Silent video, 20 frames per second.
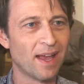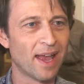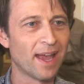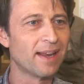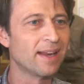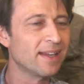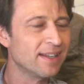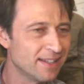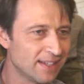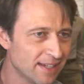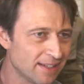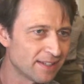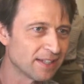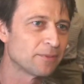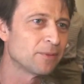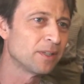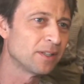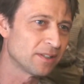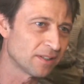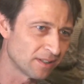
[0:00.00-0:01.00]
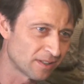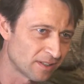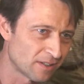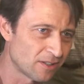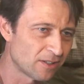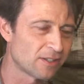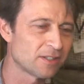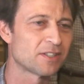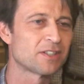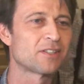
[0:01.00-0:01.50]
And indeed, it will
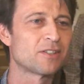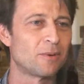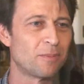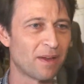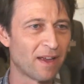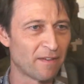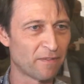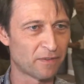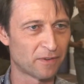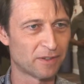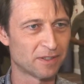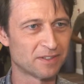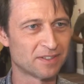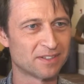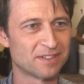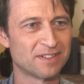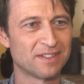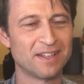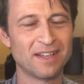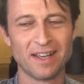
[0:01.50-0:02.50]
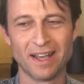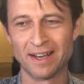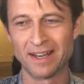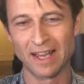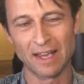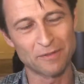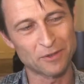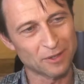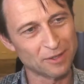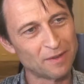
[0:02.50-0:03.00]
cost some effort. And
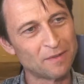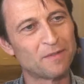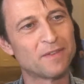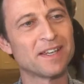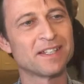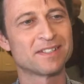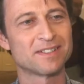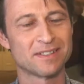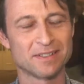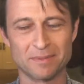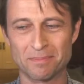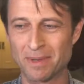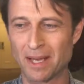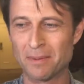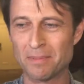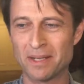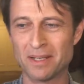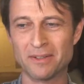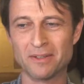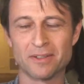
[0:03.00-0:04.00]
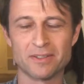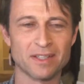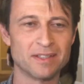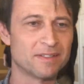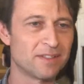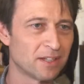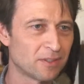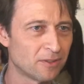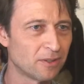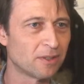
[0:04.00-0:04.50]
they have to invest, maybe not
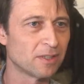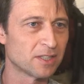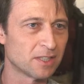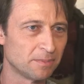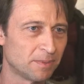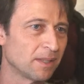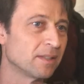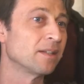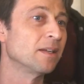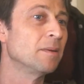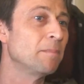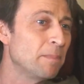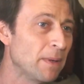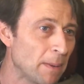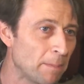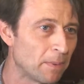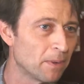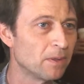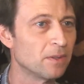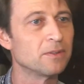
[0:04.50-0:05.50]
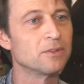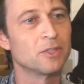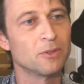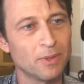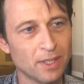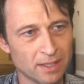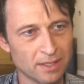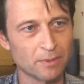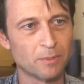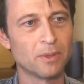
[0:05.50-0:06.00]
in technology, but in people
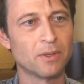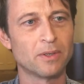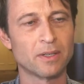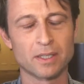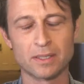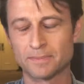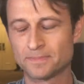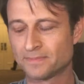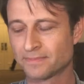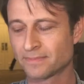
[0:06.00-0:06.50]
doing the work.